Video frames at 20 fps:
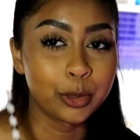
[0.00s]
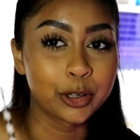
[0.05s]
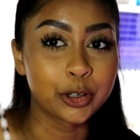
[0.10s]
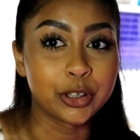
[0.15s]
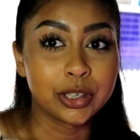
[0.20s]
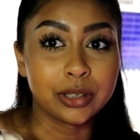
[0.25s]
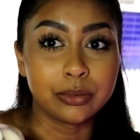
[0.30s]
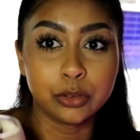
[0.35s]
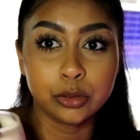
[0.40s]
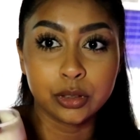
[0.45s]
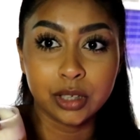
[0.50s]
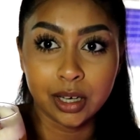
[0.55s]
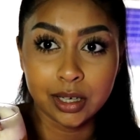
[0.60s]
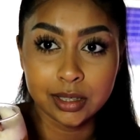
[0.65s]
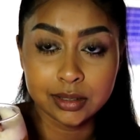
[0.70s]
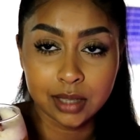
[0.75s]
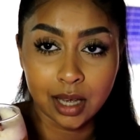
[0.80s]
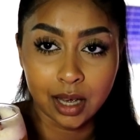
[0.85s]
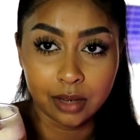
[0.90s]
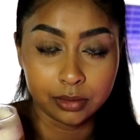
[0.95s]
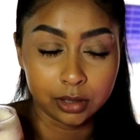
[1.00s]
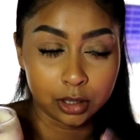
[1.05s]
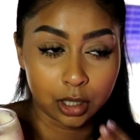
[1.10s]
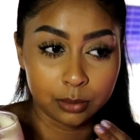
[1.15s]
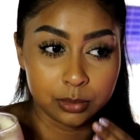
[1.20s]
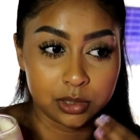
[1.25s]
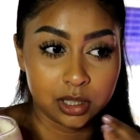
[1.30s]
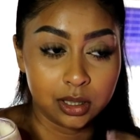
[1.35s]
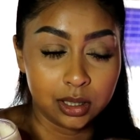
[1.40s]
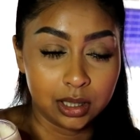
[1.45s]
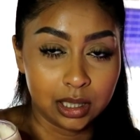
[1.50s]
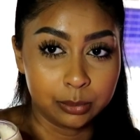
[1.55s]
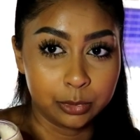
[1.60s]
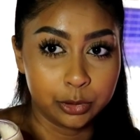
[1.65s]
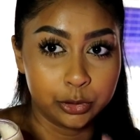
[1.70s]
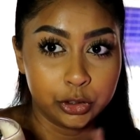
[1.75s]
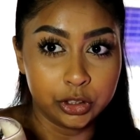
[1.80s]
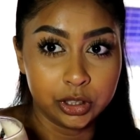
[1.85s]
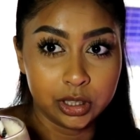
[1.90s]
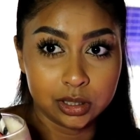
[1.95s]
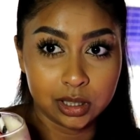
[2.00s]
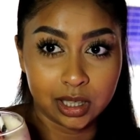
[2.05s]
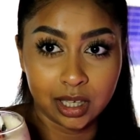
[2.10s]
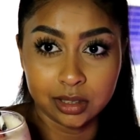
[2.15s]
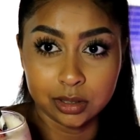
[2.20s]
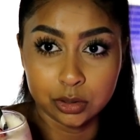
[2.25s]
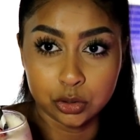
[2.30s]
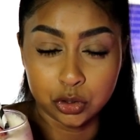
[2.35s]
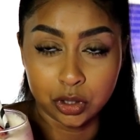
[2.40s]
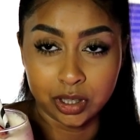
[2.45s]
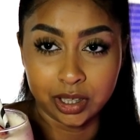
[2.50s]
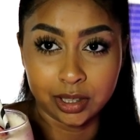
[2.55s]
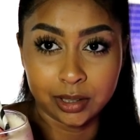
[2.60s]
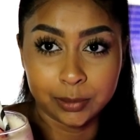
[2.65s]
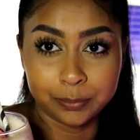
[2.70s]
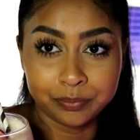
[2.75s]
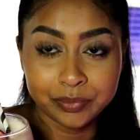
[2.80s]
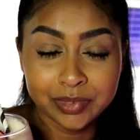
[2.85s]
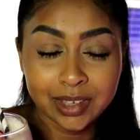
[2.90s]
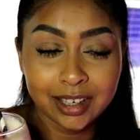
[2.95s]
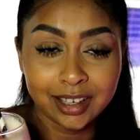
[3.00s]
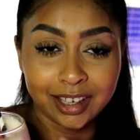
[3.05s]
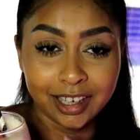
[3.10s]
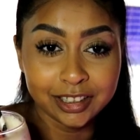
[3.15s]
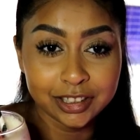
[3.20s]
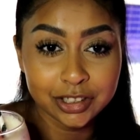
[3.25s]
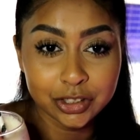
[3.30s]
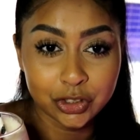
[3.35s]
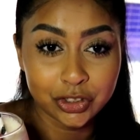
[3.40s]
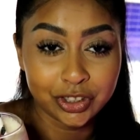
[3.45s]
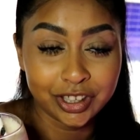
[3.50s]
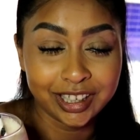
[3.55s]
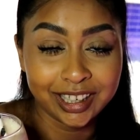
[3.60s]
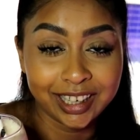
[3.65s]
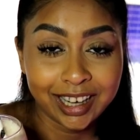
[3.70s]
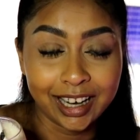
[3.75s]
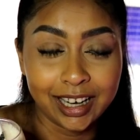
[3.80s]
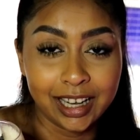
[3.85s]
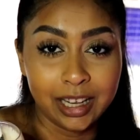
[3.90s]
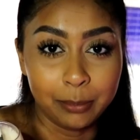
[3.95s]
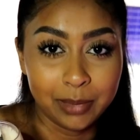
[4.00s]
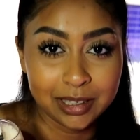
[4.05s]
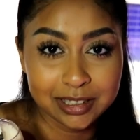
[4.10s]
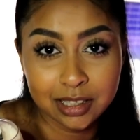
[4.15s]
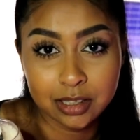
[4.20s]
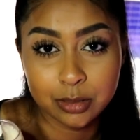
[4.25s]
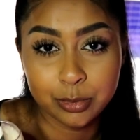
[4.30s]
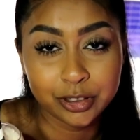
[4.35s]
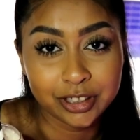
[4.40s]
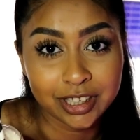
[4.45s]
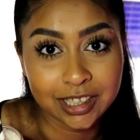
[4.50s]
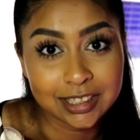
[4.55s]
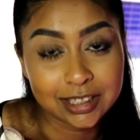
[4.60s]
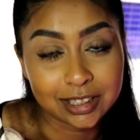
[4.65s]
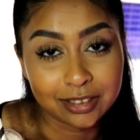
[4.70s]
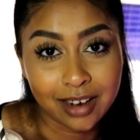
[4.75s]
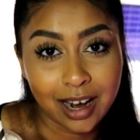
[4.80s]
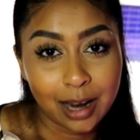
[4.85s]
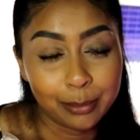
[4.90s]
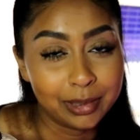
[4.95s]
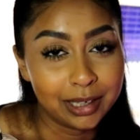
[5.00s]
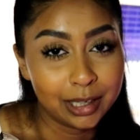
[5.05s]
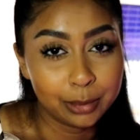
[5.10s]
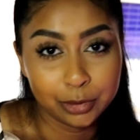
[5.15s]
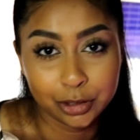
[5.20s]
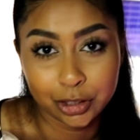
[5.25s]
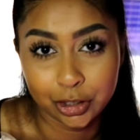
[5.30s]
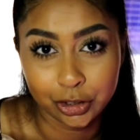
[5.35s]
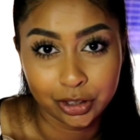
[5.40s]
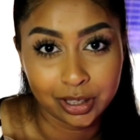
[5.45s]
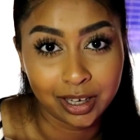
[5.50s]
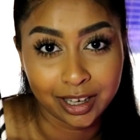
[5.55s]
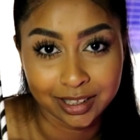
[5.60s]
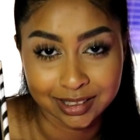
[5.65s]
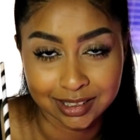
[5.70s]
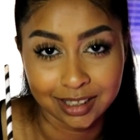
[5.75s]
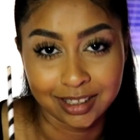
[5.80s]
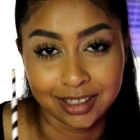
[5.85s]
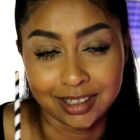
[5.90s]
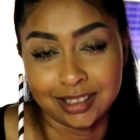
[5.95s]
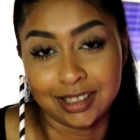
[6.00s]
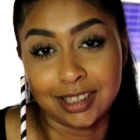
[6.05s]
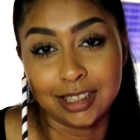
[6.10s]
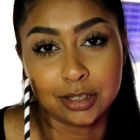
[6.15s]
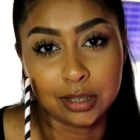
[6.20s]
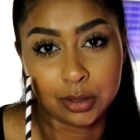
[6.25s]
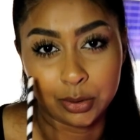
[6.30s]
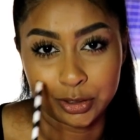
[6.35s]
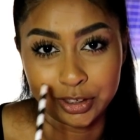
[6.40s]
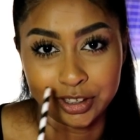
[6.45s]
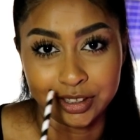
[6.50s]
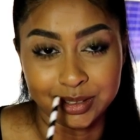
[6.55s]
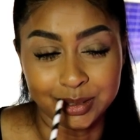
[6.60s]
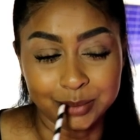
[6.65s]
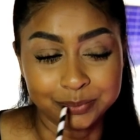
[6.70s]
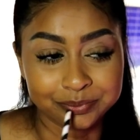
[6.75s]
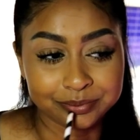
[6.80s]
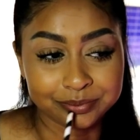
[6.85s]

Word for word: my god, if you guys ever come to Inamo, you need to get this drink. Get this drink and then message me on Instagram and let me know you liked it because it's so good.